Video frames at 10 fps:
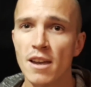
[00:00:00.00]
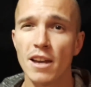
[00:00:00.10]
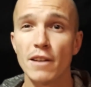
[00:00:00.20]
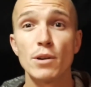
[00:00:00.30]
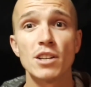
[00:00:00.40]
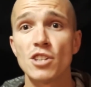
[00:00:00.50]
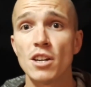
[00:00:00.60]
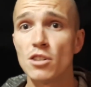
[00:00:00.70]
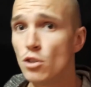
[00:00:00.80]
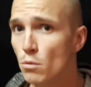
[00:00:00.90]
And if we can
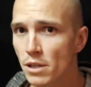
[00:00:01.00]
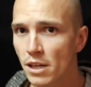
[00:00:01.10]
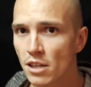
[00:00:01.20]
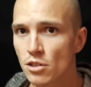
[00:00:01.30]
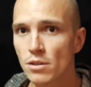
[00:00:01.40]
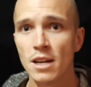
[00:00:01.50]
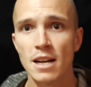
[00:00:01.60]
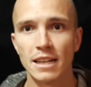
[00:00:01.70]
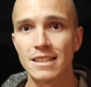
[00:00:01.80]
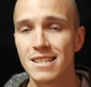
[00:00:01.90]
change human nature
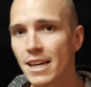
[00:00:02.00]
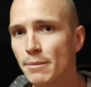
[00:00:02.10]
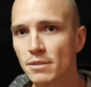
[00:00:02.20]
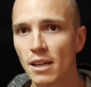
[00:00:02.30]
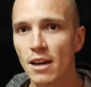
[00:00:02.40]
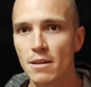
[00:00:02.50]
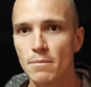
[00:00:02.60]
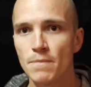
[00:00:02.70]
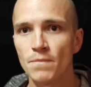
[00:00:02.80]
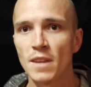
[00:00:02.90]
at the same
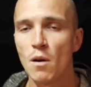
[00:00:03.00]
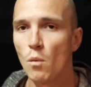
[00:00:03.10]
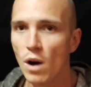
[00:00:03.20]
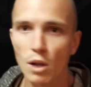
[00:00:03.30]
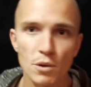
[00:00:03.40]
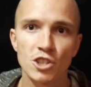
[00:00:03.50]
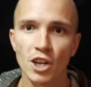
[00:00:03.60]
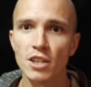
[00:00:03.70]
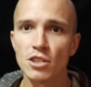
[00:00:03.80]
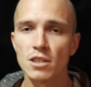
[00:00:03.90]
time, while we're
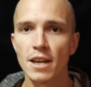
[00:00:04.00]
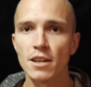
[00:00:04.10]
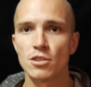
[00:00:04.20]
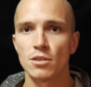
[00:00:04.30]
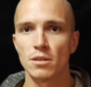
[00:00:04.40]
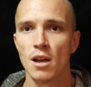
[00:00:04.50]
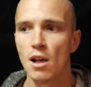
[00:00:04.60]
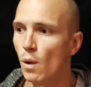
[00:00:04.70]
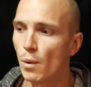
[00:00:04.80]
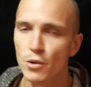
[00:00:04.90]
changing nature,
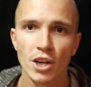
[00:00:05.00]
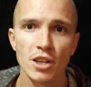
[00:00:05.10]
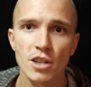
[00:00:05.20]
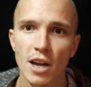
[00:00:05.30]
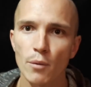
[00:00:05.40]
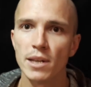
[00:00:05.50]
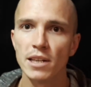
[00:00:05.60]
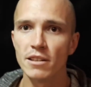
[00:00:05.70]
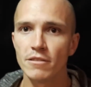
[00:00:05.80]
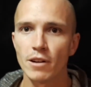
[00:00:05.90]
while we're changing how we
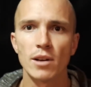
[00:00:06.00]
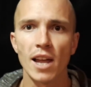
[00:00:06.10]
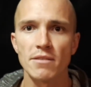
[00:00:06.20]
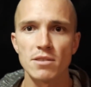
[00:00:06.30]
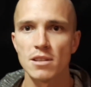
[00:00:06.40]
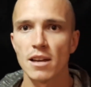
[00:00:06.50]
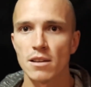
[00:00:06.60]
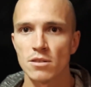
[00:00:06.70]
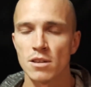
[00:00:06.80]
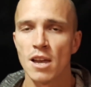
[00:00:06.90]
live, our
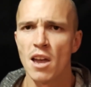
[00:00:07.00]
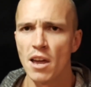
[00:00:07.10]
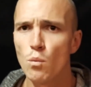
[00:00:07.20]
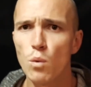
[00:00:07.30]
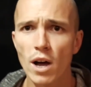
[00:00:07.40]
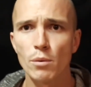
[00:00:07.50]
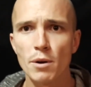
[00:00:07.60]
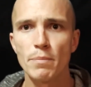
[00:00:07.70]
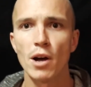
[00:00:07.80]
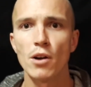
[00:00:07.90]
lifestyles, and while we're
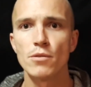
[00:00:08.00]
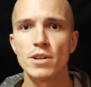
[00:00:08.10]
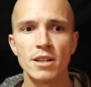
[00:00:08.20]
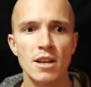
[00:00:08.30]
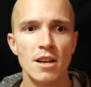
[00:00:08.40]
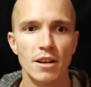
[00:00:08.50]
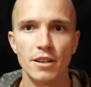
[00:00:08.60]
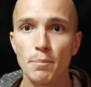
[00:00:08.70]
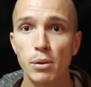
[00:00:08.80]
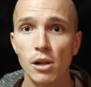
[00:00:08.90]
empowering the
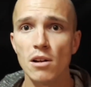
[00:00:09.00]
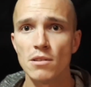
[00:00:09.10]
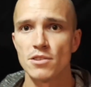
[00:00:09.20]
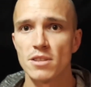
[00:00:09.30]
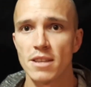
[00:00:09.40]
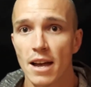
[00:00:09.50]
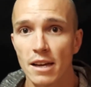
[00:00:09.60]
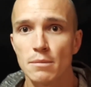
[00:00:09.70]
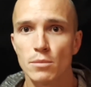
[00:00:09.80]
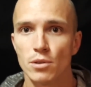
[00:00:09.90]
plants, the
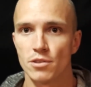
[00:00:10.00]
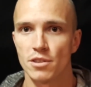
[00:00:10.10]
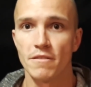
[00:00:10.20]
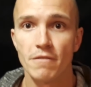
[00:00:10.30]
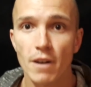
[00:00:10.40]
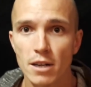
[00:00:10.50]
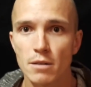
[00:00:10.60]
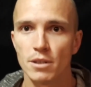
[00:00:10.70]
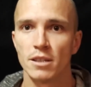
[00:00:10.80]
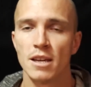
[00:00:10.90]
animals, the
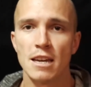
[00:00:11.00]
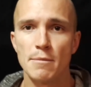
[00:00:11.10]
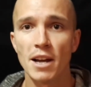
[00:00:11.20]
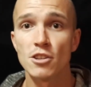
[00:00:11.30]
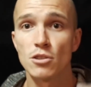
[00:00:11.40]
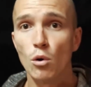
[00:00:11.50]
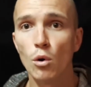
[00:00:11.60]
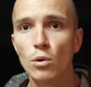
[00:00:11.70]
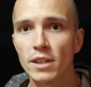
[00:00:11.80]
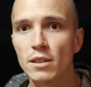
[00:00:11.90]
environment, imagine
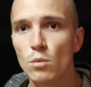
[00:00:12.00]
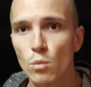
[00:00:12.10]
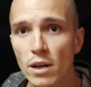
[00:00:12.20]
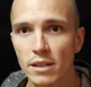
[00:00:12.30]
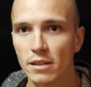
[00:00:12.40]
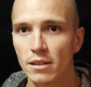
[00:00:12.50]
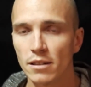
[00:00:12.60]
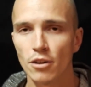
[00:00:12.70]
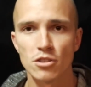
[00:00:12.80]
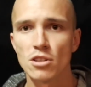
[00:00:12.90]
all in one,
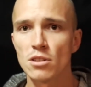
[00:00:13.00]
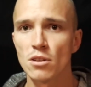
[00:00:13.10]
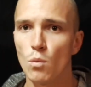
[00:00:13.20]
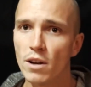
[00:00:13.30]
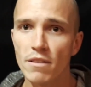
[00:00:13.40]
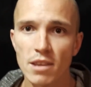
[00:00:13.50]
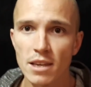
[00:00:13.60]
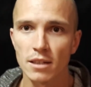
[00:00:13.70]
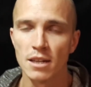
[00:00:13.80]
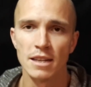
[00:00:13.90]
not just one
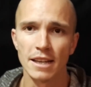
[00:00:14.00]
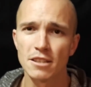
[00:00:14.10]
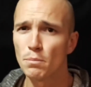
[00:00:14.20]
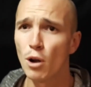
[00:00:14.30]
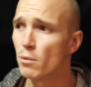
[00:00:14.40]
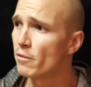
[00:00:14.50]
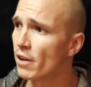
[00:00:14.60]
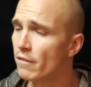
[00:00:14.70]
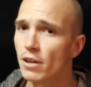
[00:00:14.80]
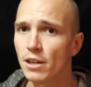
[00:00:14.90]
thing. That's the problem of
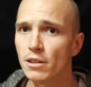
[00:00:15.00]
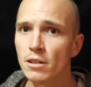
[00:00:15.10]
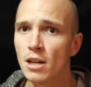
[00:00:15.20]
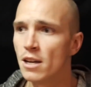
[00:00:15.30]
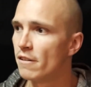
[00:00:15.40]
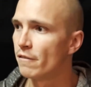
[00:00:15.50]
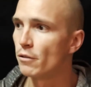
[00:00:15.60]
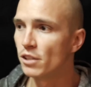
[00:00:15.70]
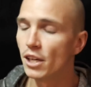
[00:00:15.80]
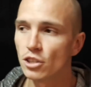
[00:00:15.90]
every other
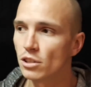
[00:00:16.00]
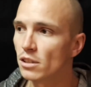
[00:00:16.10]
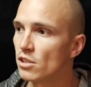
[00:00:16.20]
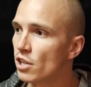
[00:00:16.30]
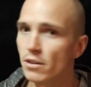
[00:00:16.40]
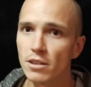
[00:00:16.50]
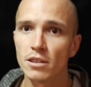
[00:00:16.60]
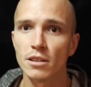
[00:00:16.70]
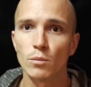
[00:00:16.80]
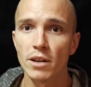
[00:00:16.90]
foundation and charity
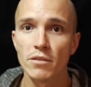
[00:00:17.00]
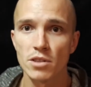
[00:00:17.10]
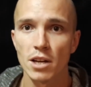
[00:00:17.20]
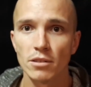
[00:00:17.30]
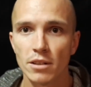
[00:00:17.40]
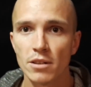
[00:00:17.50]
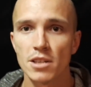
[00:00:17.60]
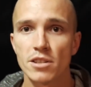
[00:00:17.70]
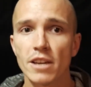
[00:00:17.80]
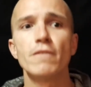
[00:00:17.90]
and whatever is out there, is
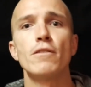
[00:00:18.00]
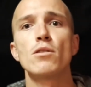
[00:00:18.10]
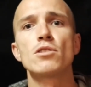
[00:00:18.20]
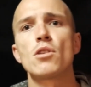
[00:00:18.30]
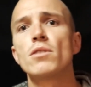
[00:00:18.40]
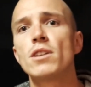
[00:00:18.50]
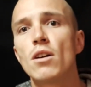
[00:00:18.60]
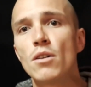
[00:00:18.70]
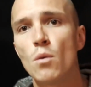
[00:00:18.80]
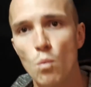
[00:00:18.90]
they focus only
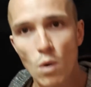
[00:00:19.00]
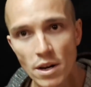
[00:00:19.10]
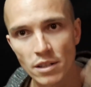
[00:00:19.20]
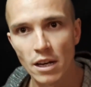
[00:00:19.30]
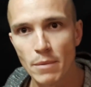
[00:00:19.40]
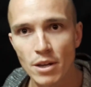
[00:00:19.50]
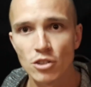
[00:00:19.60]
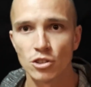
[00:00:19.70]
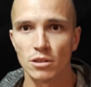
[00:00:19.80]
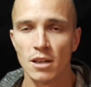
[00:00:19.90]
on one
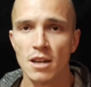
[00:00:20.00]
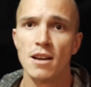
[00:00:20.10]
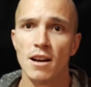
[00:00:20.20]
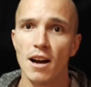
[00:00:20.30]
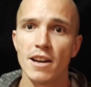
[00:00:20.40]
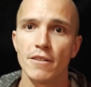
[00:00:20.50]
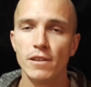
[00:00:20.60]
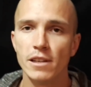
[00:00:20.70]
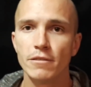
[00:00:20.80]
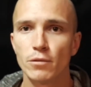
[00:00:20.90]
dimension. I have
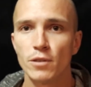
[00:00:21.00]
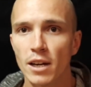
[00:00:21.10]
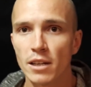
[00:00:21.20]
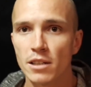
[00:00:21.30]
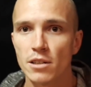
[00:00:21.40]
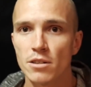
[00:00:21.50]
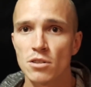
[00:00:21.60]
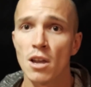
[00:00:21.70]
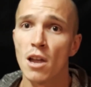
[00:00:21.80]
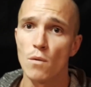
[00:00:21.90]
lived for 9 years
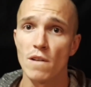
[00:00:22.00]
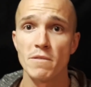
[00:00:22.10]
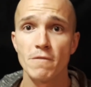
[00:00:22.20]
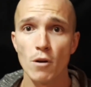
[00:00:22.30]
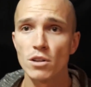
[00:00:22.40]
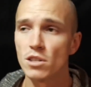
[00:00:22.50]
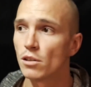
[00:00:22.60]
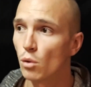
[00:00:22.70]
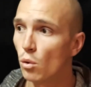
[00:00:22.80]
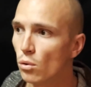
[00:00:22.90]
where I've been focusing
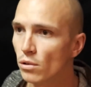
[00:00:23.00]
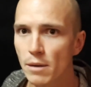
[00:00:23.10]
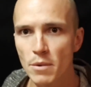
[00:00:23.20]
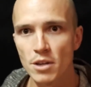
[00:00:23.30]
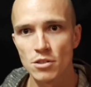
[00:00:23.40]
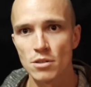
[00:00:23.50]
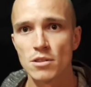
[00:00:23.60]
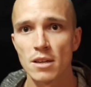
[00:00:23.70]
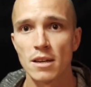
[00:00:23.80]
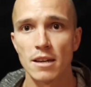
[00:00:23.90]
on all
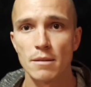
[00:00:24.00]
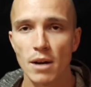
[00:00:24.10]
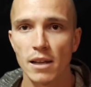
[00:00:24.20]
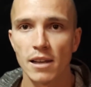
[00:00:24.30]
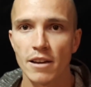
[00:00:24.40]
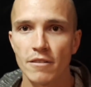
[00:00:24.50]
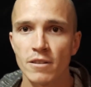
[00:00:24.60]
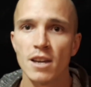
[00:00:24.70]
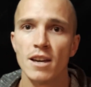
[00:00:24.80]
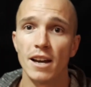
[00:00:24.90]
dimensions in my life,
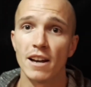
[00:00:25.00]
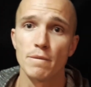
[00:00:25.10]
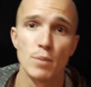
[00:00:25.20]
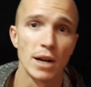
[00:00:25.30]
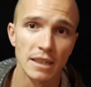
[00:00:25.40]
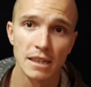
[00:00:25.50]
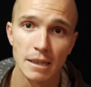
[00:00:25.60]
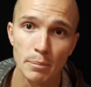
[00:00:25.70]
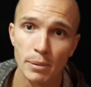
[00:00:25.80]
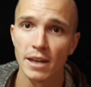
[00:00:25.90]
and I've practically
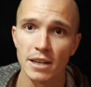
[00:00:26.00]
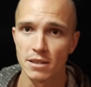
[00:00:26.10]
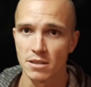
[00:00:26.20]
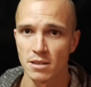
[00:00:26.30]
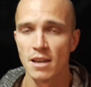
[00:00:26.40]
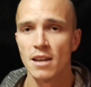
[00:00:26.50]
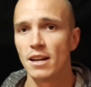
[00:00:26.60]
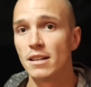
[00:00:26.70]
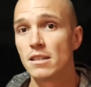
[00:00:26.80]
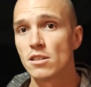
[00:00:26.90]
applied this.
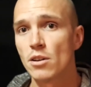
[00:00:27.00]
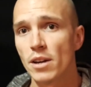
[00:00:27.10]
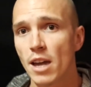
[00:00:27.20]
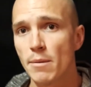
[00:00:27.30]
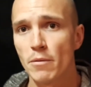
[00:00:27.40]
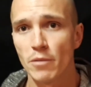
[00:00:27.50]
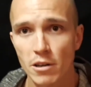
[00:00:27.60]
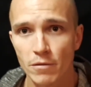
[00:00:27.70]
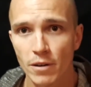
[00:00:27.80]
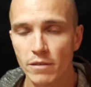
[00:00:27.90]
And this is how I came up with
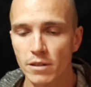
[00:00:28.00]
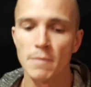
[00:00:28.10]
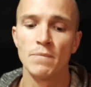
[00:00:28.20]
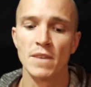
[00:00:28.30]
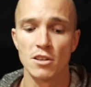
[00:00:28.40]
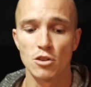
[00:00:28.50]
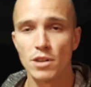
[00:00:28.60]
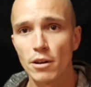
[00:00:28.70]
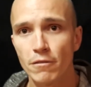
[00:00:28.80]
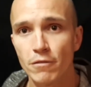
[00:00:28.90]
Earth Haven. So
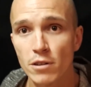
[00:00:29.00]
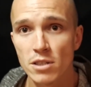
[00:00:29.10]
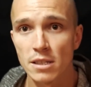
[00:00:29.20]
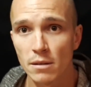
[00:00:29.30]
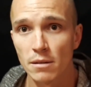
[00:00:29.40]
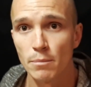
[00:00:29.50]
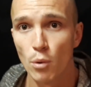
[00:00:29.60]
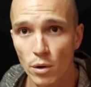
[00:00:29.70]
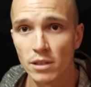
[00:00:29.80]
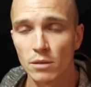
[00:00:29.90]
now the first
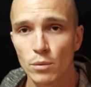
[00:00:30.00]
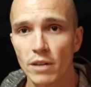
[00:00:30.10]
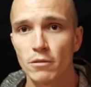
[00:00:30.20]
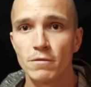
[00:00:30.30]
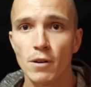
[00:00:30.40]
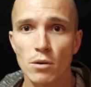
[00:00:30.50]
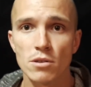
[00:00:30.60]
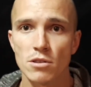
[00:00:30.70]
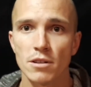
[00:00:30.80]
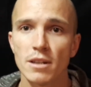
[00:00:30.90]
point that we have to
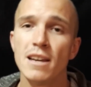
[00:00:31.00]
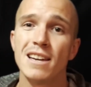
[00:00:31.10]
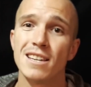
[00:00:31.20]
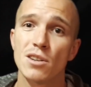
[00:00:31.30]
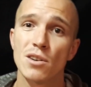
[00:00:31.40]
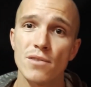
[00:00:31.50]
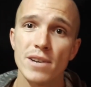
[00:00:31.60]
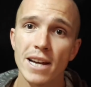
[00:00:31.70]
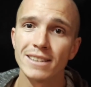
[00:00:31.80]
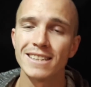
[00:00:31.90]
focus on is
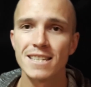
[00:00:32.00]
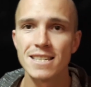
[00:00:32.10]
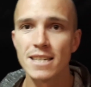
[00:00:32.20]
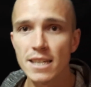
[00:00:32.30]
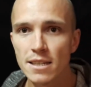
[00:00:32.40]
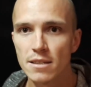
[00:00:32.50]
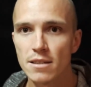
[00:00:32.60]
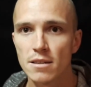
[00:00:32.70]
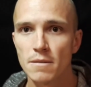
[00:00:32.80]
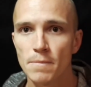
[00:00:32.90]
creating seeds.